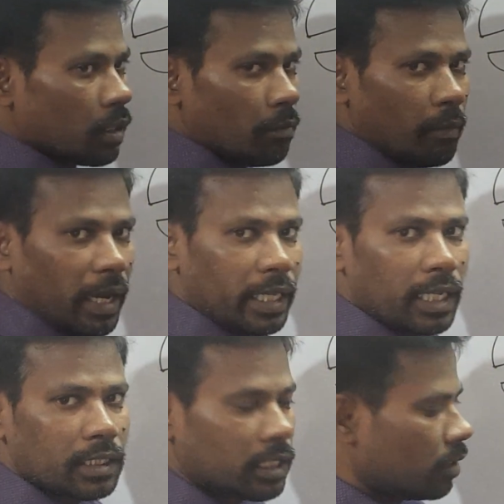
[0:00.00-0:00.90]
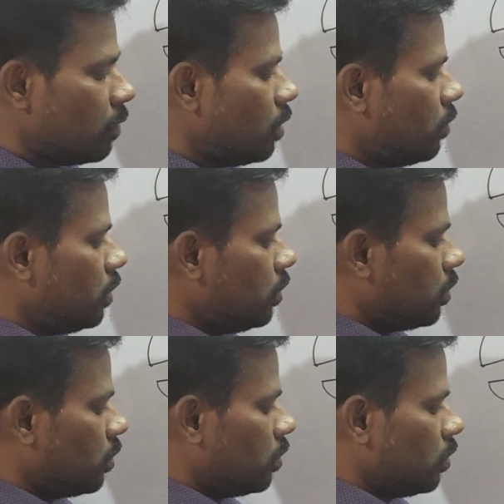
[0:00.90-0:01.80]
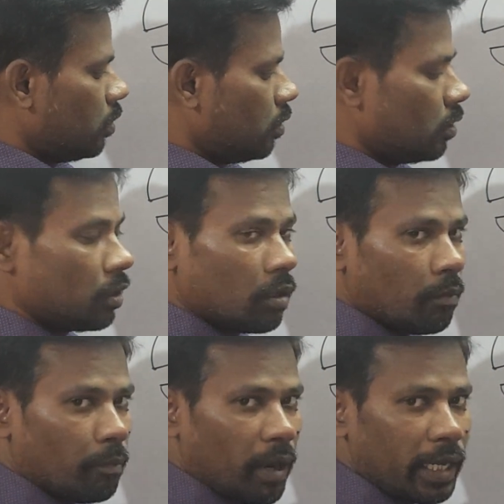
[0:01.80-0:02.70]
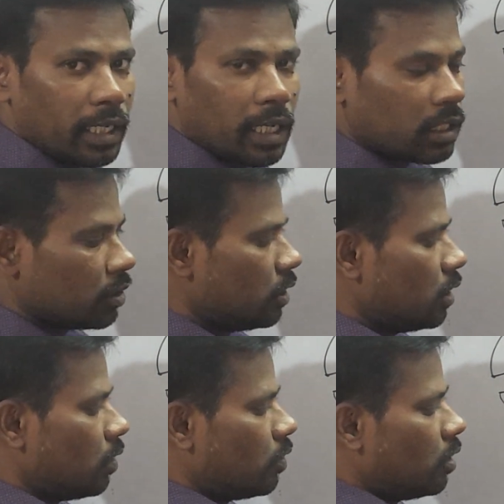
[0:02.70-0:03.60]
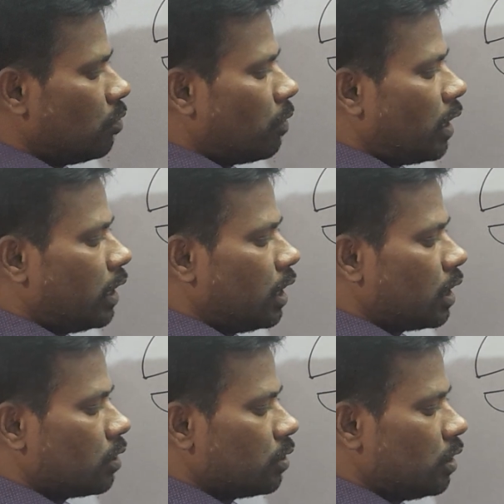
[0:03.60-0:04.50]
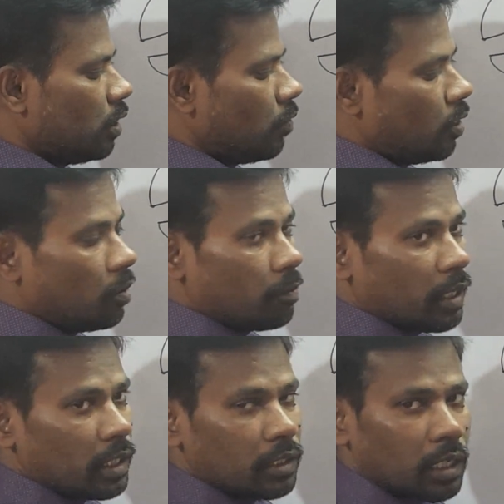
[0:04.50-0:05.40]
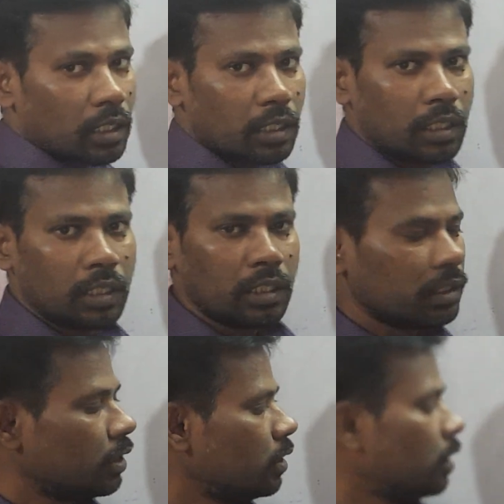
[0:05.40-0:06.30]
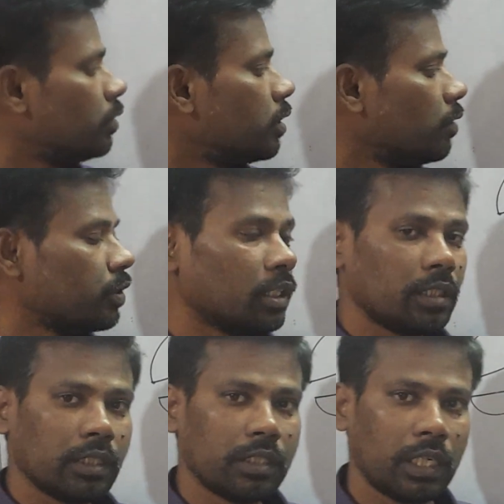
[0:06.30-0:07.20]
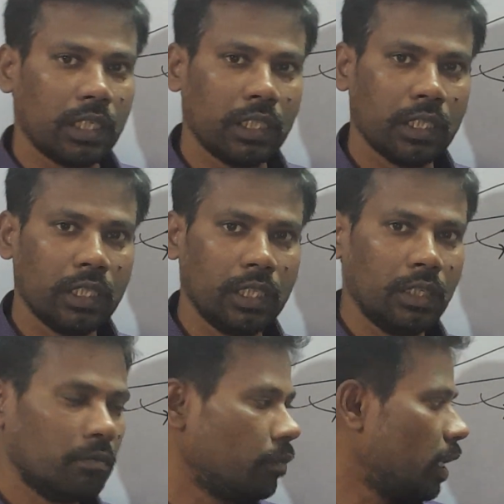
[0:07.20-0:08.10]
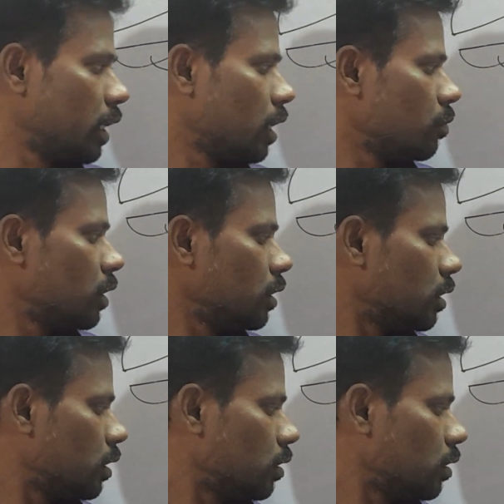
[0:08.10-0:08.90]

Minor segment means minor, see the word minor, see the word major. This itself suggests that minor means